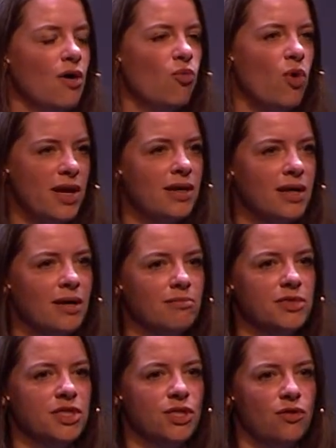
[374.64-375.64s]
when it
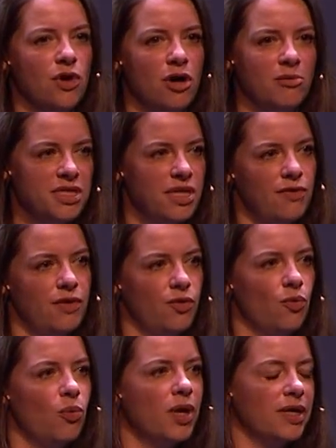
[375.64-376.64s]
comes to our
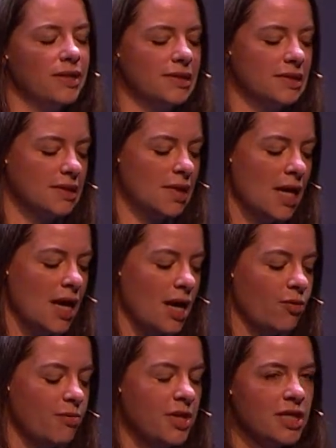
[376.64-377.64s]
material world? And
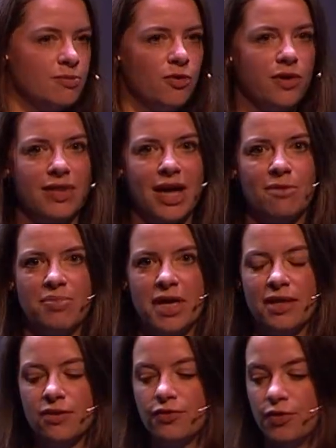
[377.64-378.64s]
we've been exploring that a
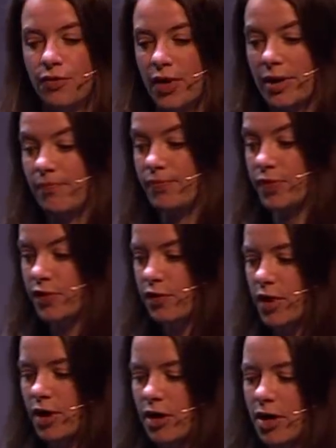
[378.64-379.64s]
bit through
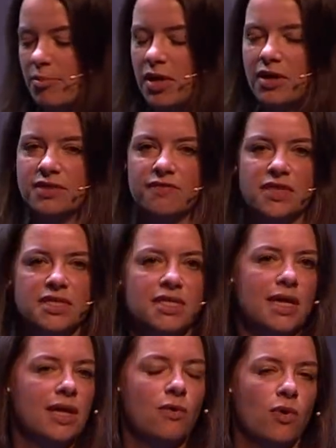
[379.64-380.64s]
our part of the
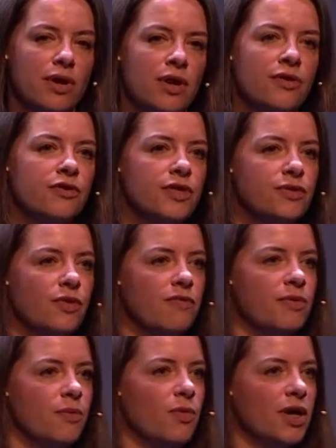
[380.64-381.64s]
CE100. We've
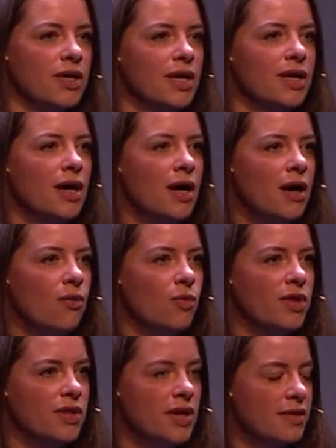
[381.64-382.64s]
been working
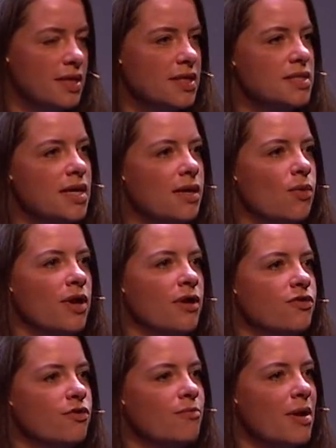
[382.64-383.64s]
with another
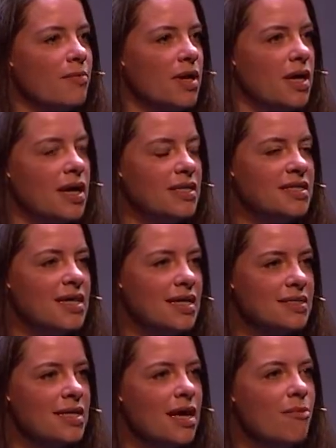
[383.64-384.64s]
CE100 member,
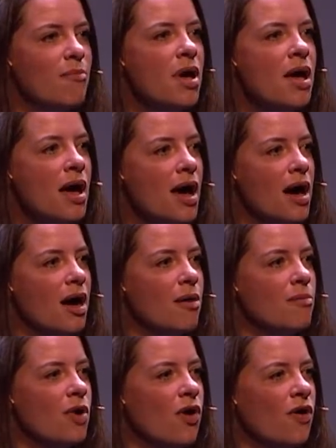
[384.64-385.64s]
DSM,
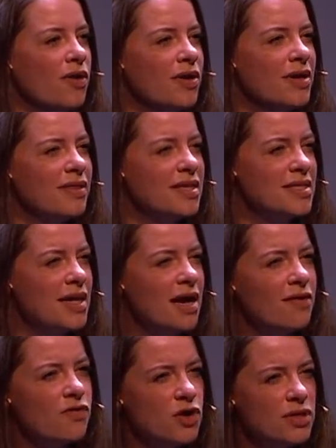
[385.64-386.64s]
on this
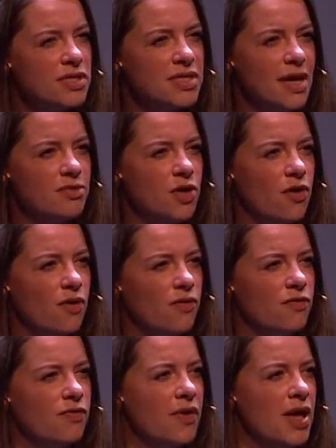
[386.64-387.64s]
kind of concept of
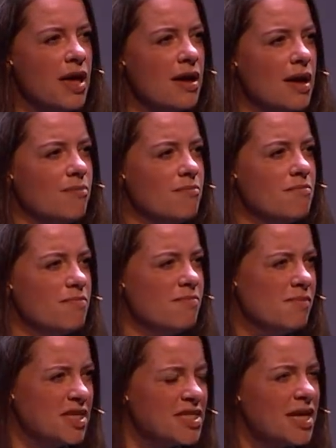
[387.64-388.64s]

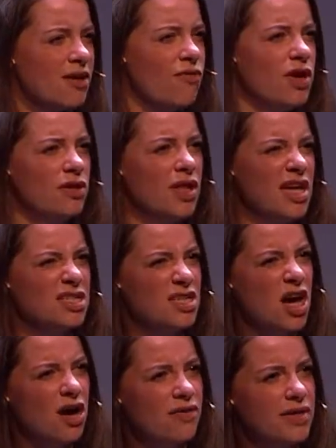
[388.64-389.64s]
material as
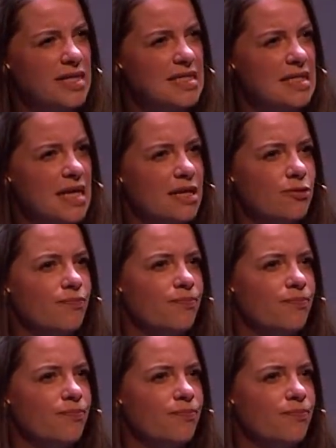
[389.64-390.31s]
currency.